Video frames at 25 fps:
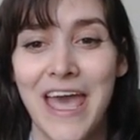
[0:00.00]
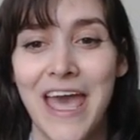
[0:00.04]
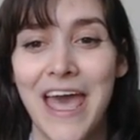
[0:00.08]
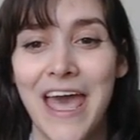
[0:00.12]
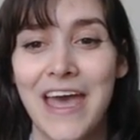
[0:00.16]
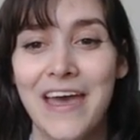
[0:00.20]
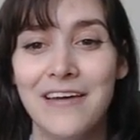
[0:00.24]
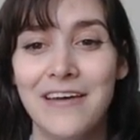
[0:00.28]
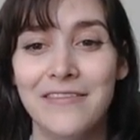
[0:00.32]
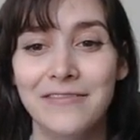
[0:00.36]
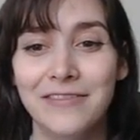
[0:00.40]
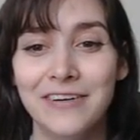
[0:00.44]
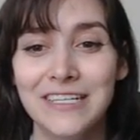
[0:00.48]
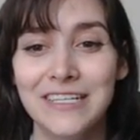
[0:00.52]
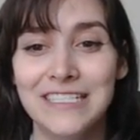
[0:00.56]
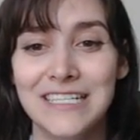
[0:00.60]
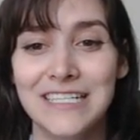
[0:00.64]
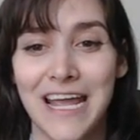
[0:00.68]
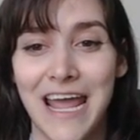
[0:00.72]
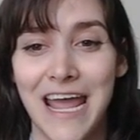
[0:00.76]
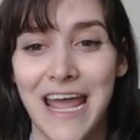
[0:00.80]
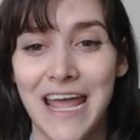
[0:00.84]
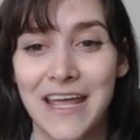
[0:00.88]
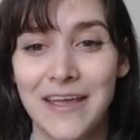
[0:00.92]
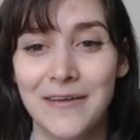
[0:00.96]
Every
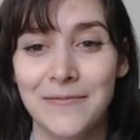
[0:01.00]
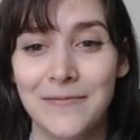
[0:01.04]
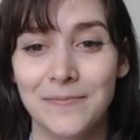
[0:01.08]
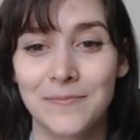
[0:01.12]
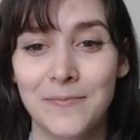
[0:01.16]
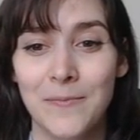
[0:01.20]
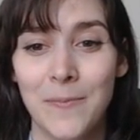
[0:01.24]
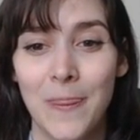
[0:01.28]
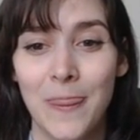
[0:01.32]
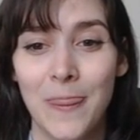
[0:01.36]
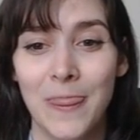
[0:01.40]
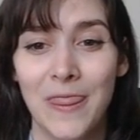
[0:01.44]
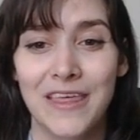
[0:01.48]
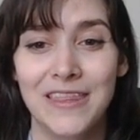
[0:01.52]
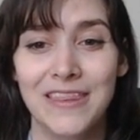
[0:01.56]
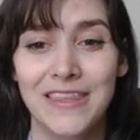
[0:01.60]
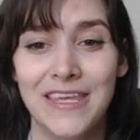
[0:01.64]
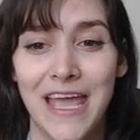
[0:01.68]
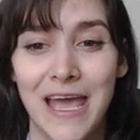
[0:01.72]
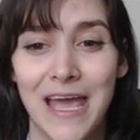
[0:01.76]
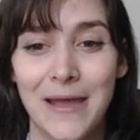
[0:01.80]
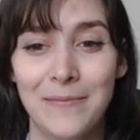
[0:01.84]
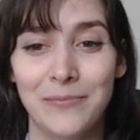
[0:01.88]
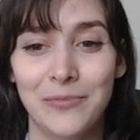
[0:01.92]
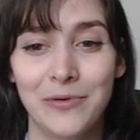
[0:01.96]
day,
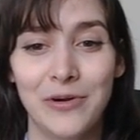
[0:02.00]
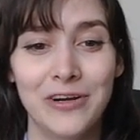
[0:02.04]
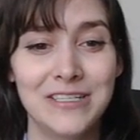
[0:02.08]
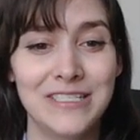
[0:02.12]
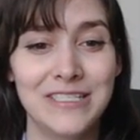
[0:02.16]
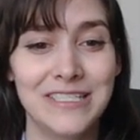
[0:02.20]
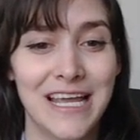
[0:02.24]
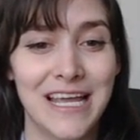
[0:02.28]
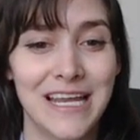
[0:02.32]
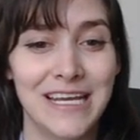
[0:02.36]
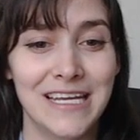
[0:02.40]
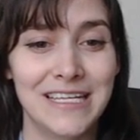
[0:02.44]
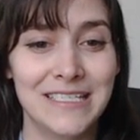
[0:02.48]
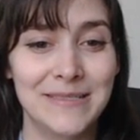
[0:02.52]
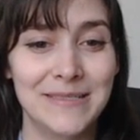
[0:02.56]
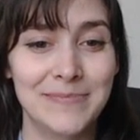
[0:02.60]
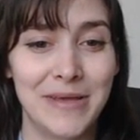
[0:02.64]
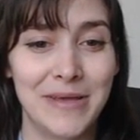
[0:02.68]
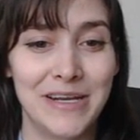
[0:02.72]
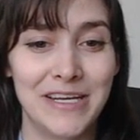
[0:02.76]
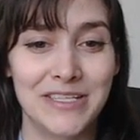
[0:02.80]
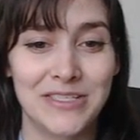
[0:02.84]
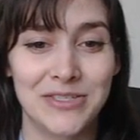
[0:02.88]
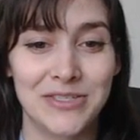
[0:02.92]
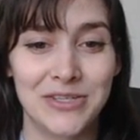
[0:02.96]
the emperor sent his
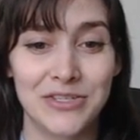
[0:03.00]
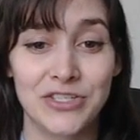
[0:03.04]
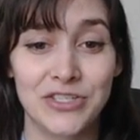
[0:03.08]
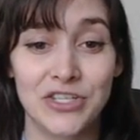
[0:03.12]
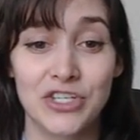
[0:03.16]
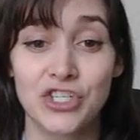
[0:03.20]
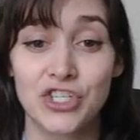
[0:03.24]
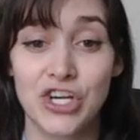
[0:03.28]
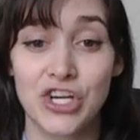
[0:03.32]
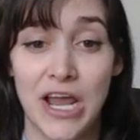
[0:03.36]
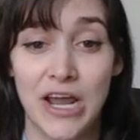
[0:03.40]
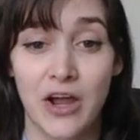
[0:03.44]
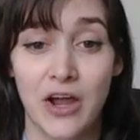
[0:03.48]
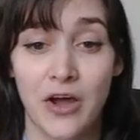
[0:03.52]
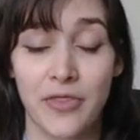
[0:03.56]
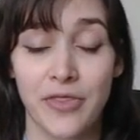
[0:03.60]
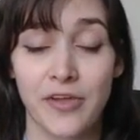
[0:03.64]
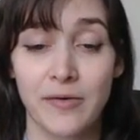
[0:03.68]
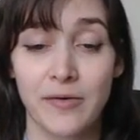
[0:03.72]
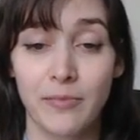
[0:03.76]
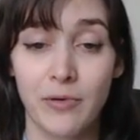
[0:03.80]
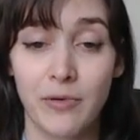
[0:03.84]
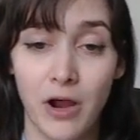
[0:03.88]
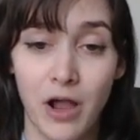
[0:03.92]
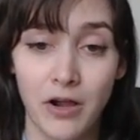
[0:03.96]
ministers to check on
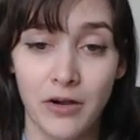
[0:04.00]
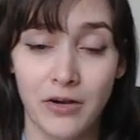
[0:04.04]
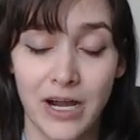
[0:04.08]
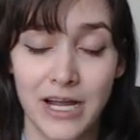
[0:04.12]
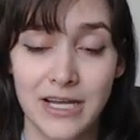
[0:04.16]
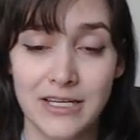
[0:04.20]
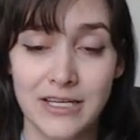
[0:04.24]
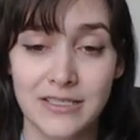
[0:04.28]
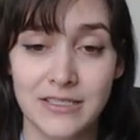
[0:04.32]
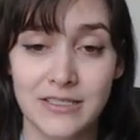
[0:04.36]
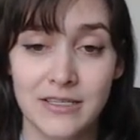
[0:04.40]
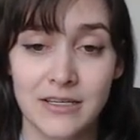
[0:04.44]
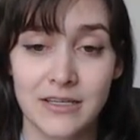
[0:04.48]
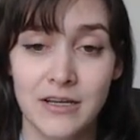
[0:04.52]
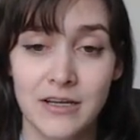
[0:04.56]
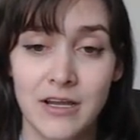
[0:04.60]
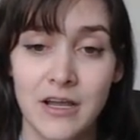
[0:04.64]
their progress.